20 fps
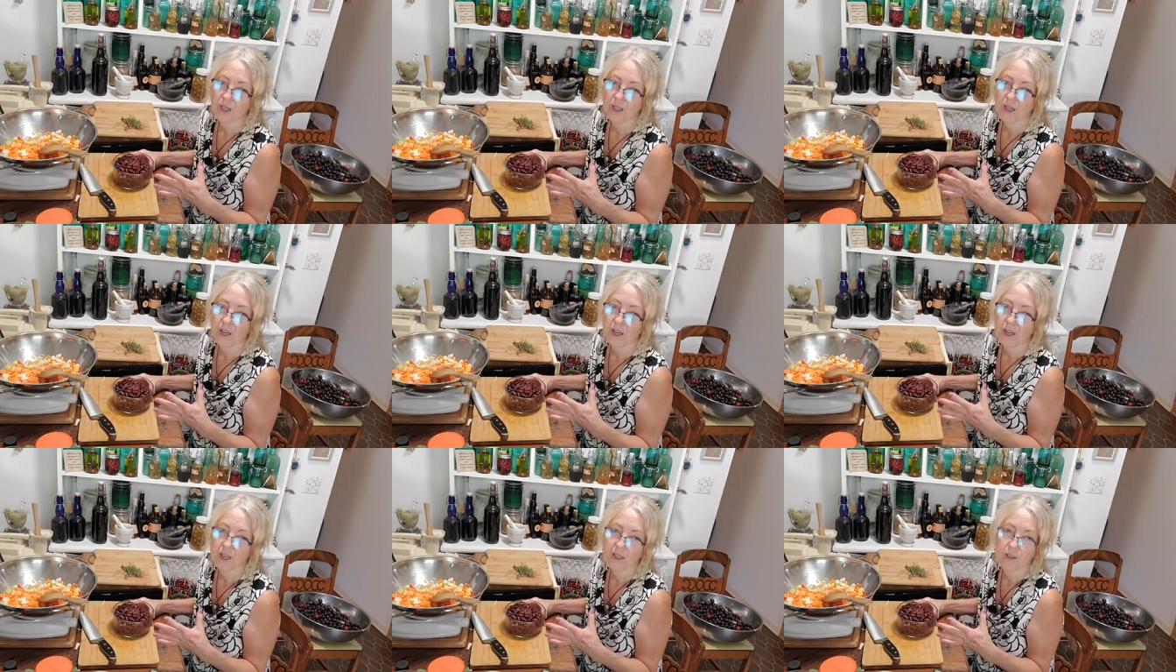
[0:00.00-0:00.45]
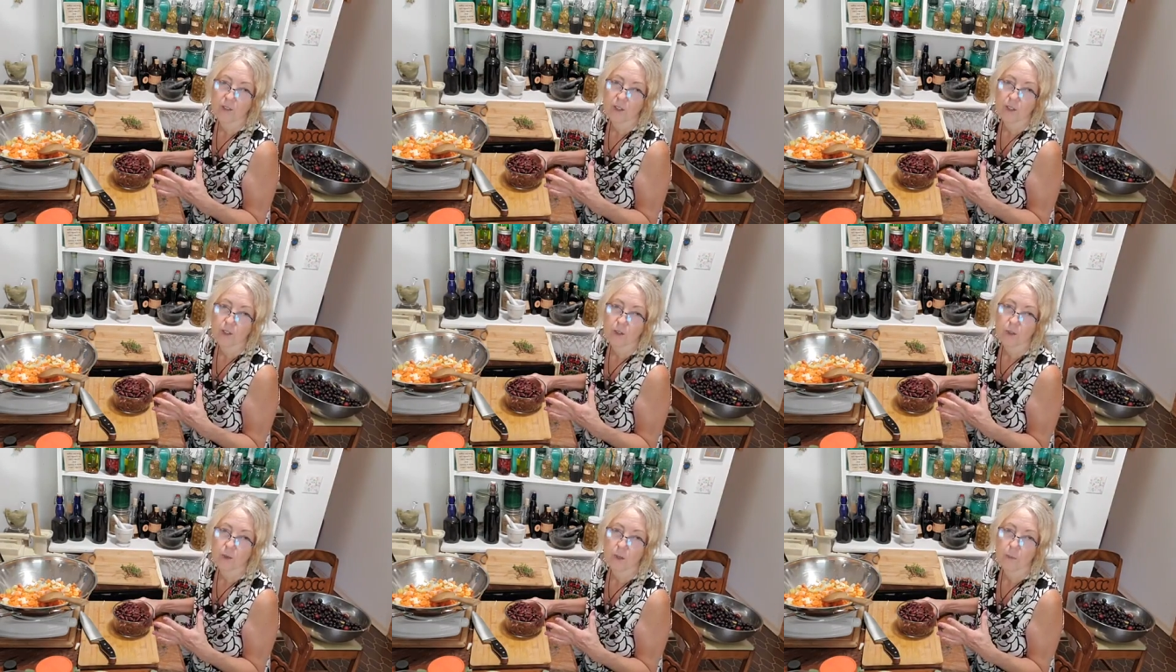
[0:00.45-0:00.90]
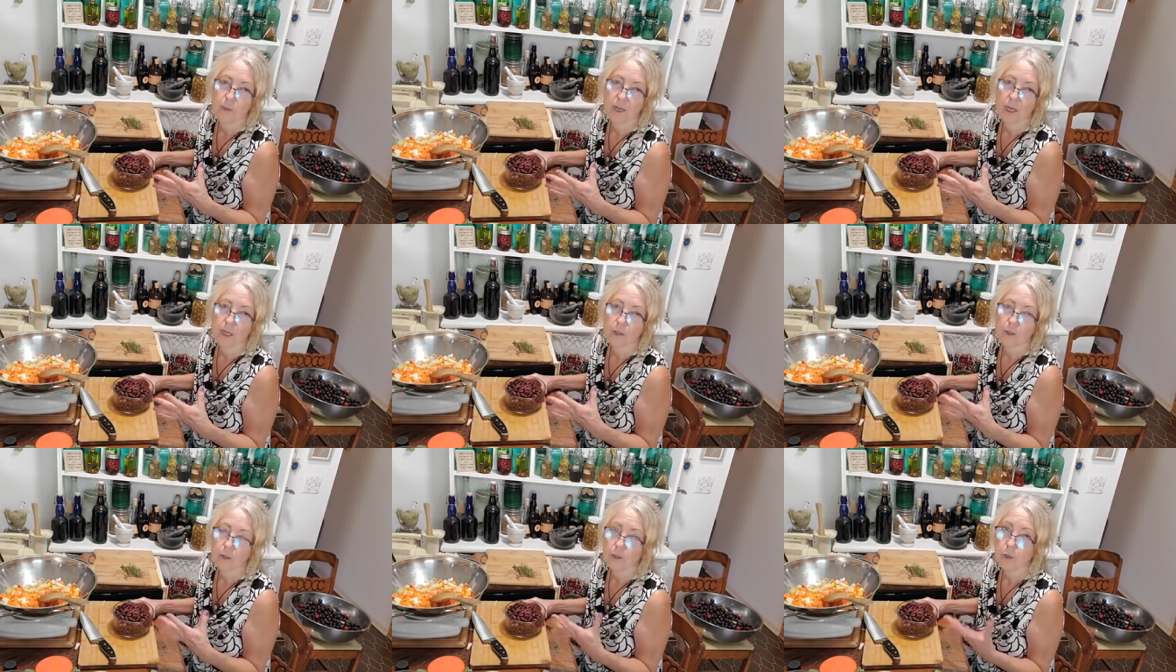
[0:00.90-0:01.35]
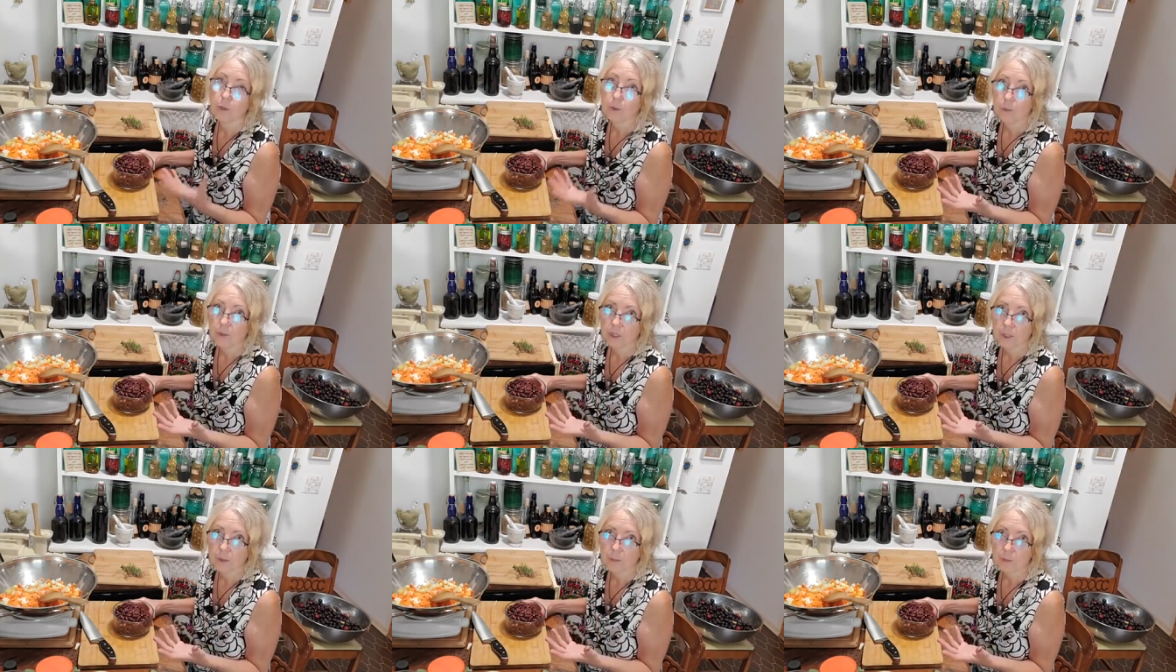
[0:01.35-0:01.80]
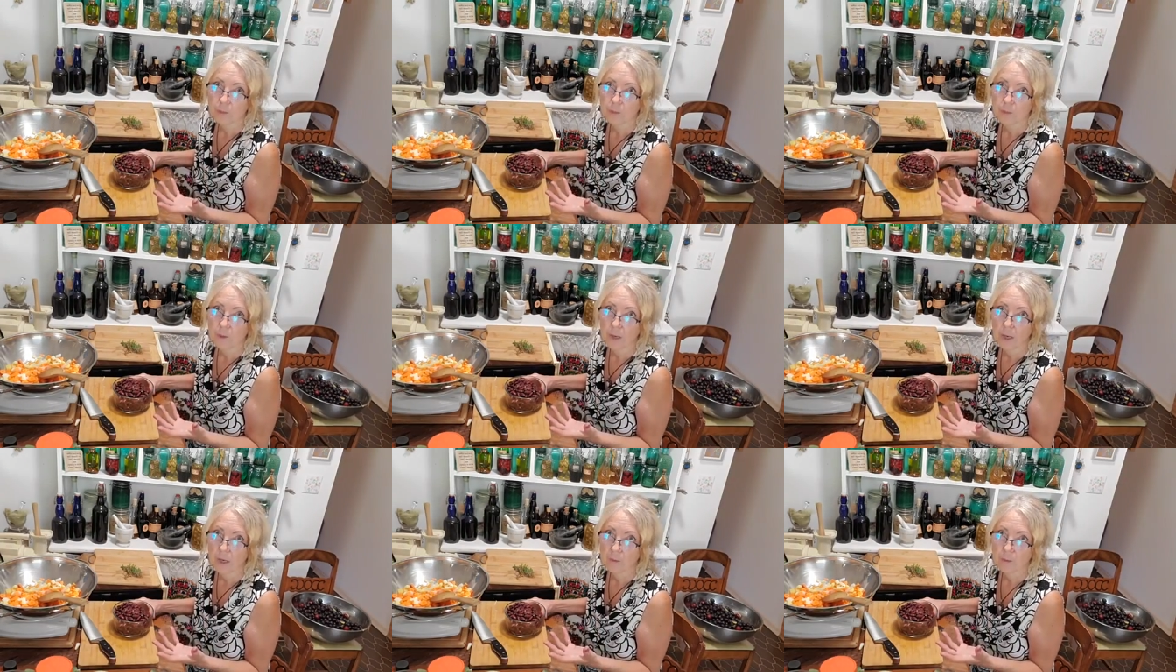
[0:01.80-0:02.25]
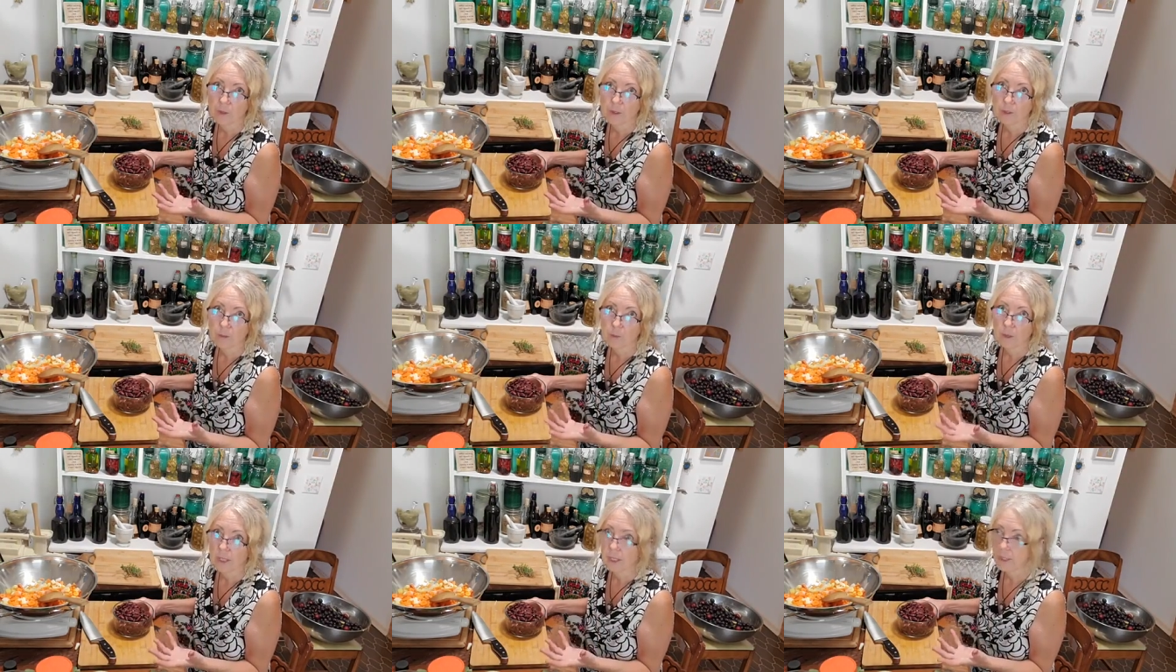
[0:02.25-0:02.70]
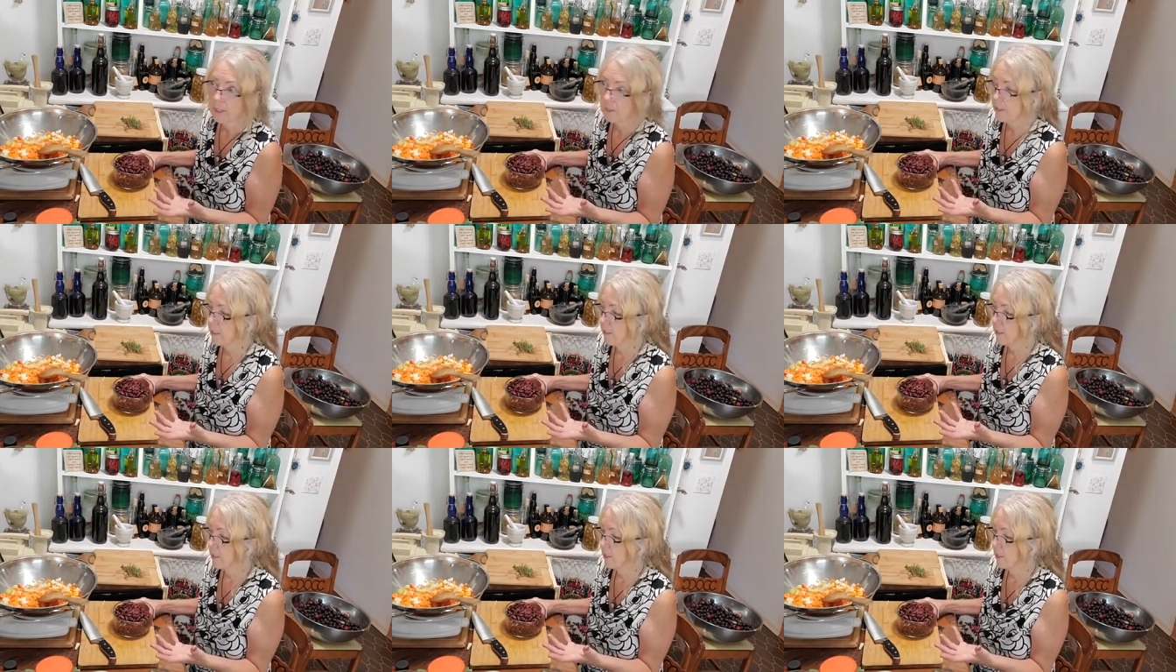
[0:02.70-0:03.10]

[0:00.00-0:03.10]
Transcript: I don't know about you, but I was raised that,